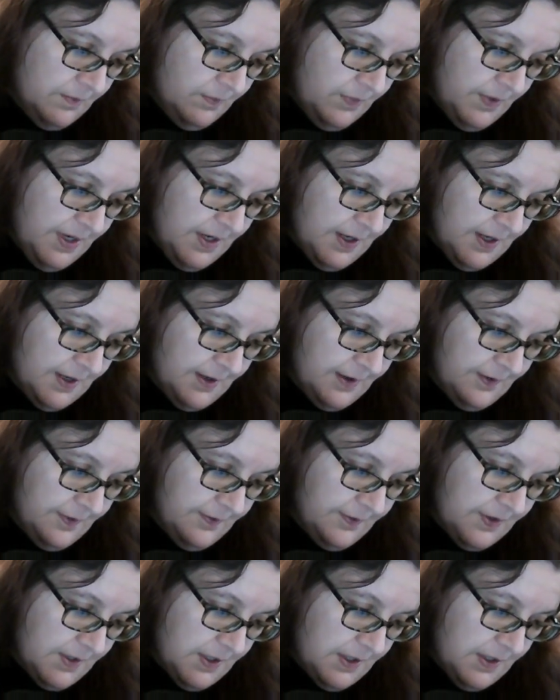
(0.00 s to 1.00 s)
we
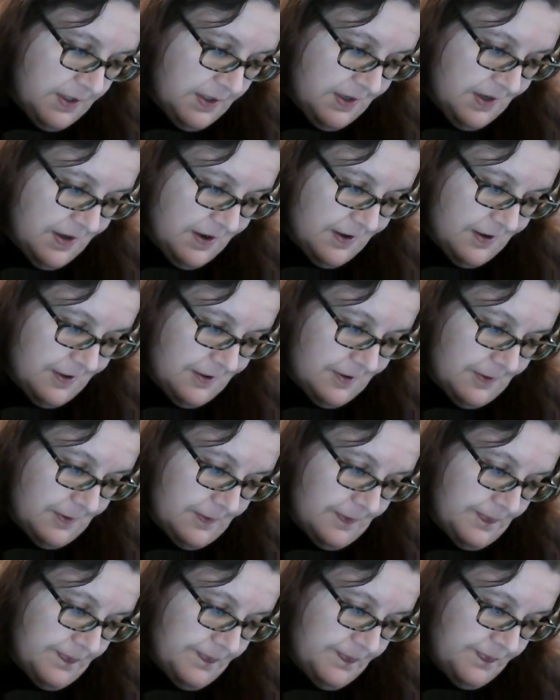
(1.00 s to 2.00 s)
have the,
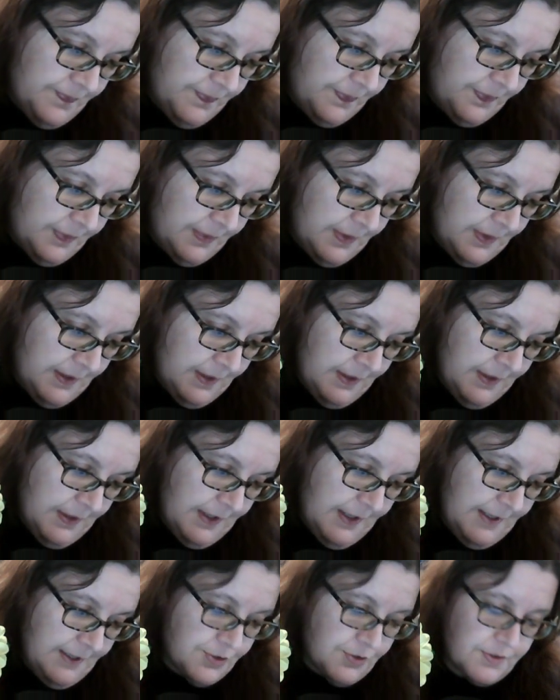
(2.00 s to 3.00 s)
um,
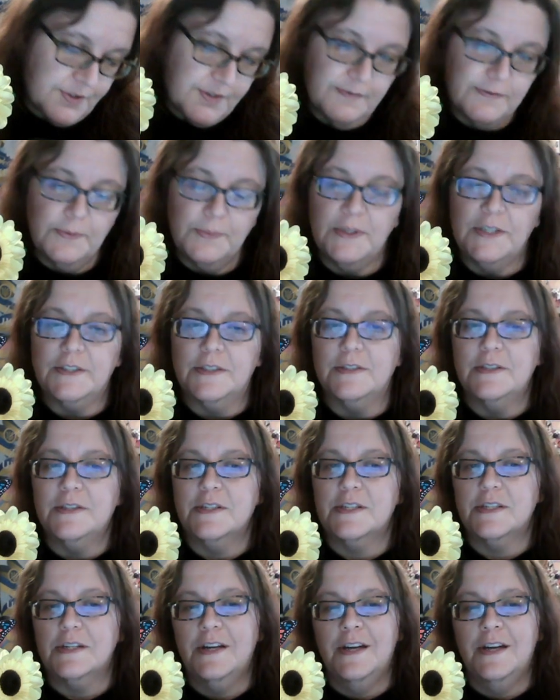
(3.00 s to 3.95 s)
Angels of Abundance,